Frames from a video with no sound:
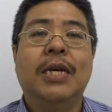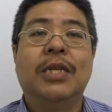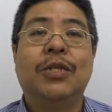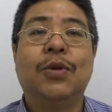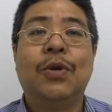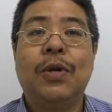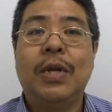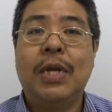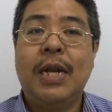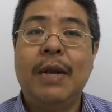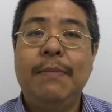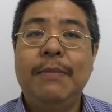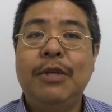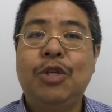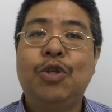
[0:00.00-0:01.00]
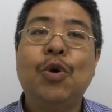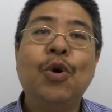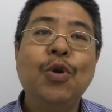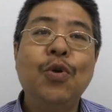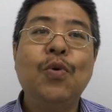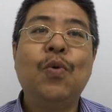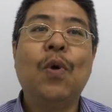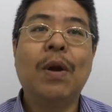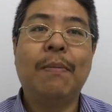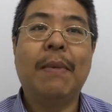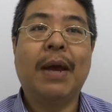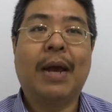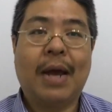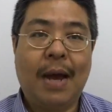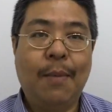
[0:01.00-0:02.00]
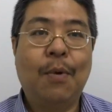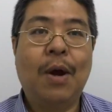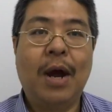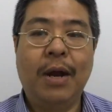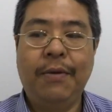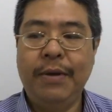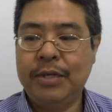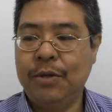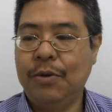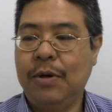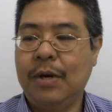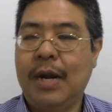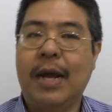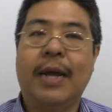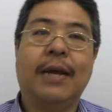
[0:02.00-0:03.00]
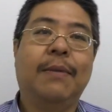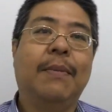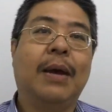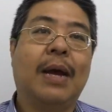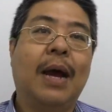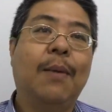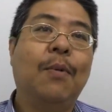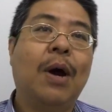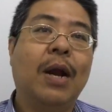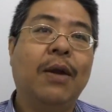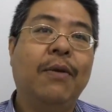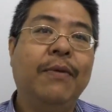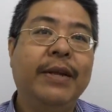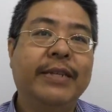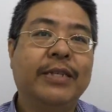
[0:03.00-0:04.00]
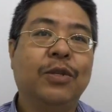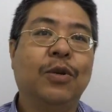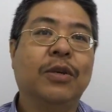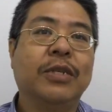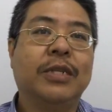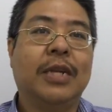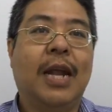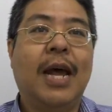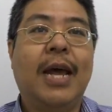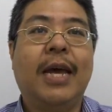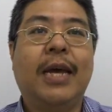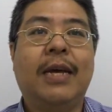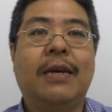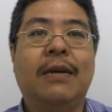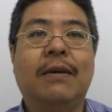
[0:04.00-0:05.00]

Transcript: So let me show you what my carbohydrates look like. My carbohydrates look like